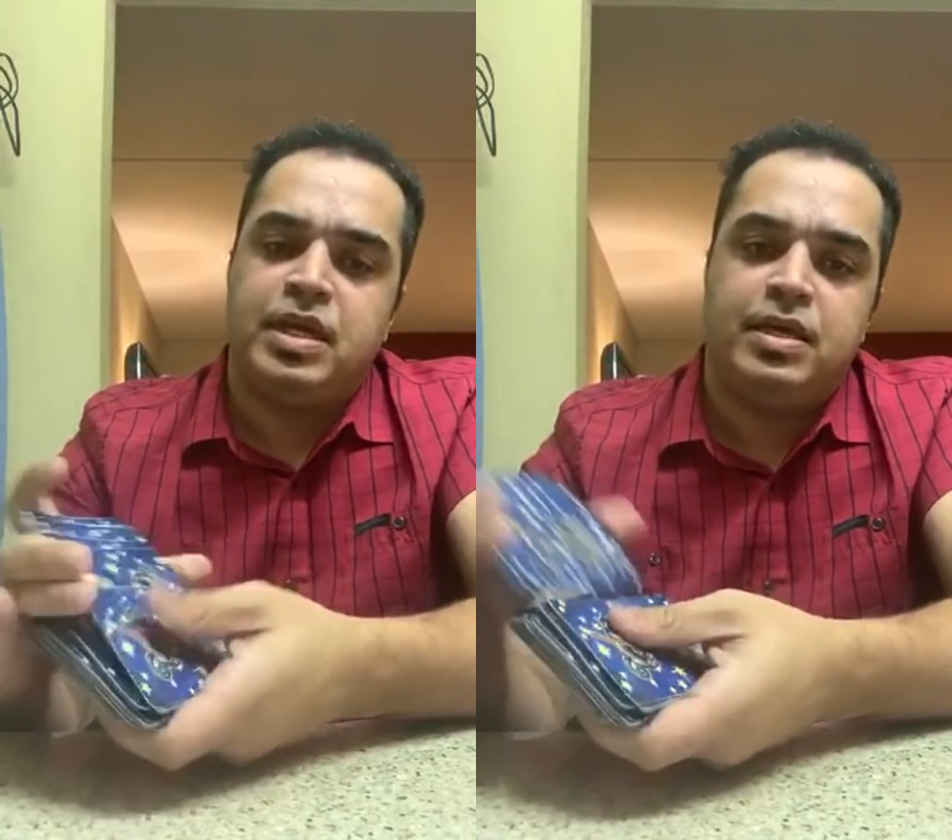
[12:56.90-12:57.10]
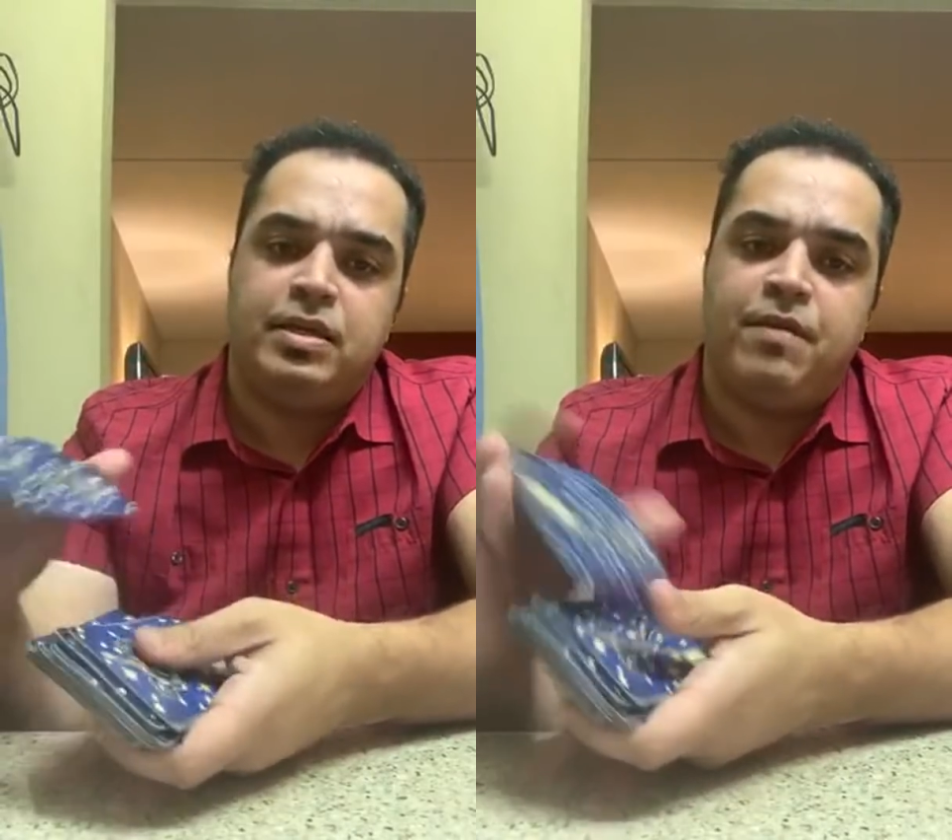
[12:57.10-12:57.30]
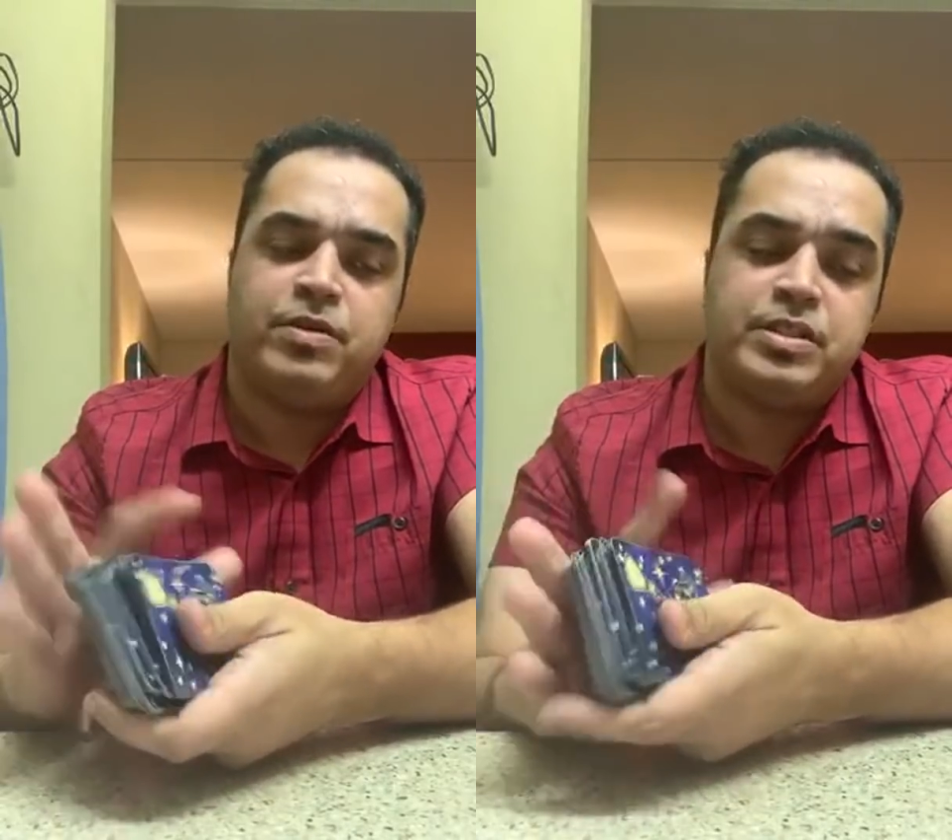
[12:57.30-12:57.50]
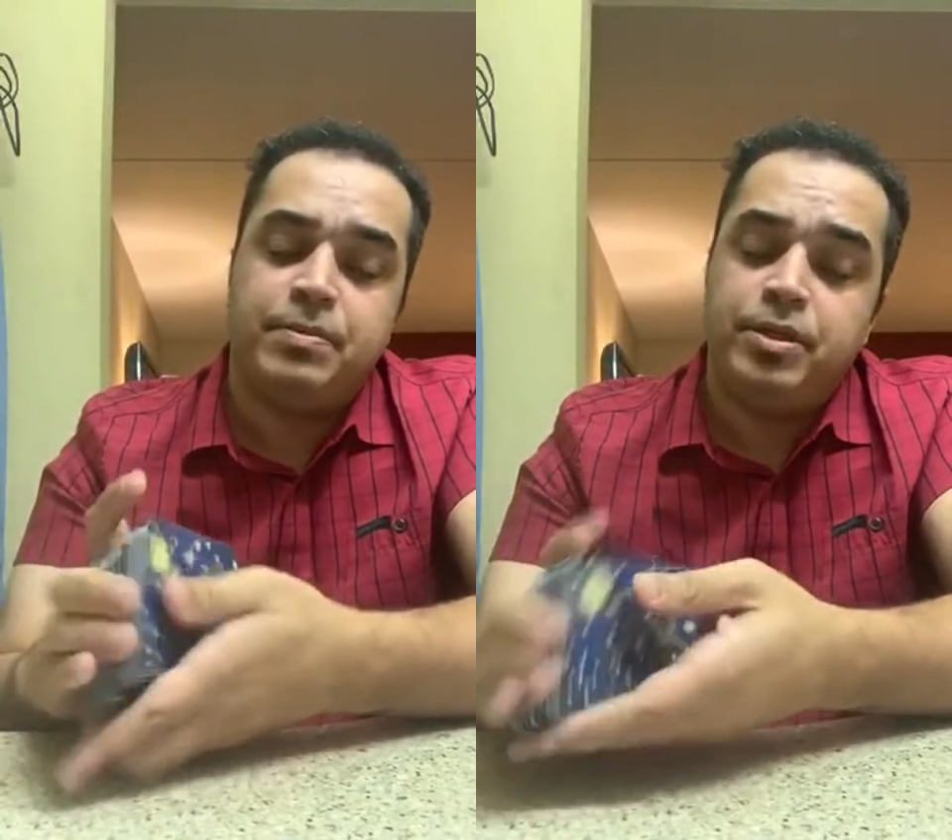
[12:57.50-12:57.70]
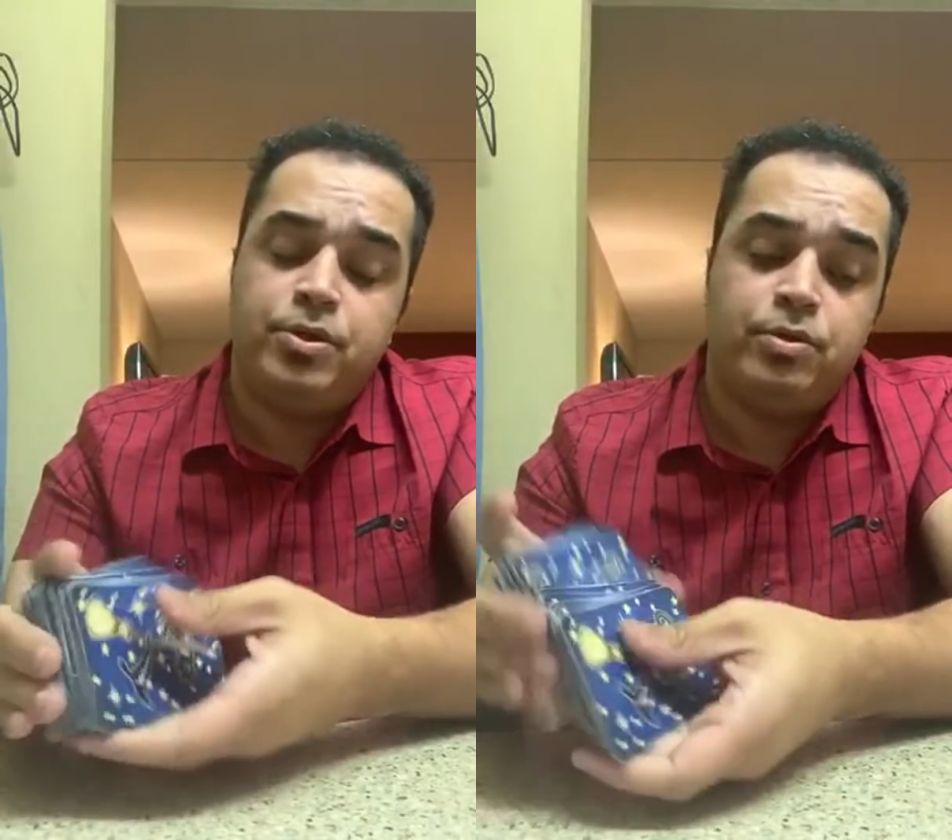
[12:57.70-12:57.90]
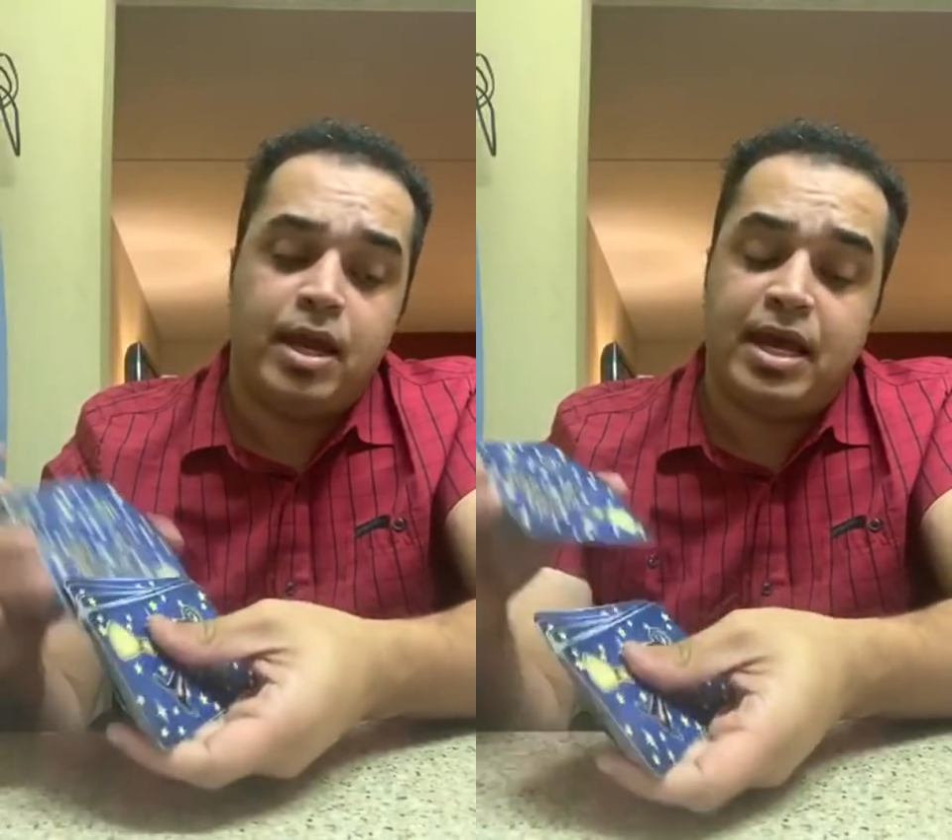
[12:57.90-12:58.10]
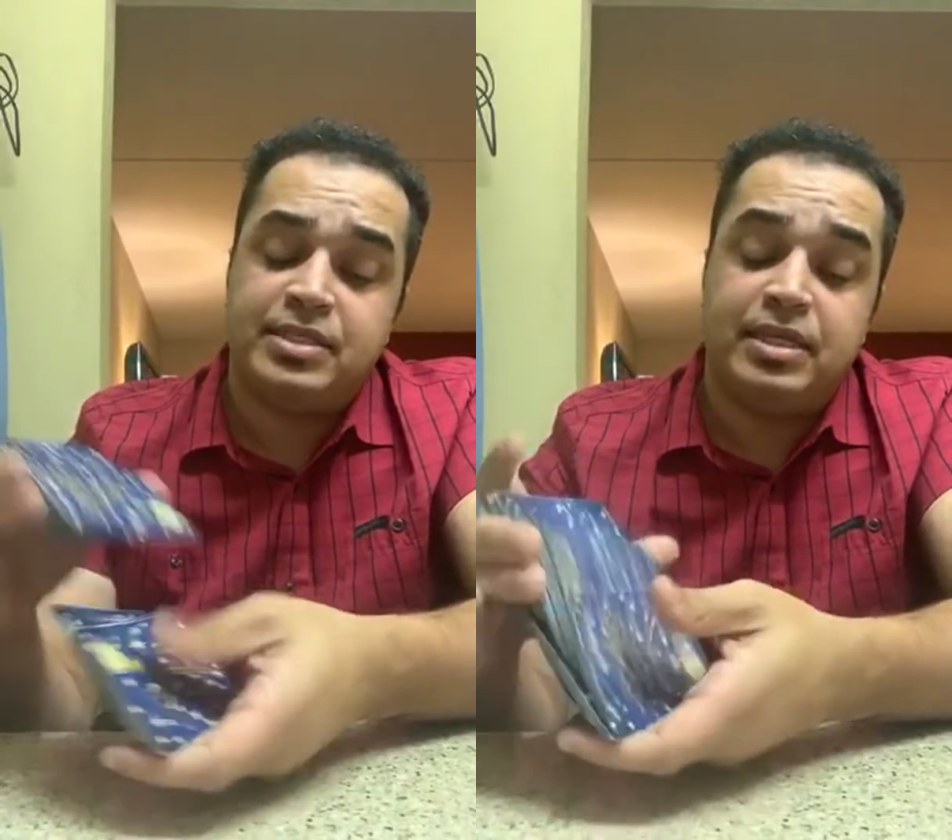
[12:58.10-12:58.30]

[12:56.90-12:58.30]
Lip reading: Now, for some of you, like I said,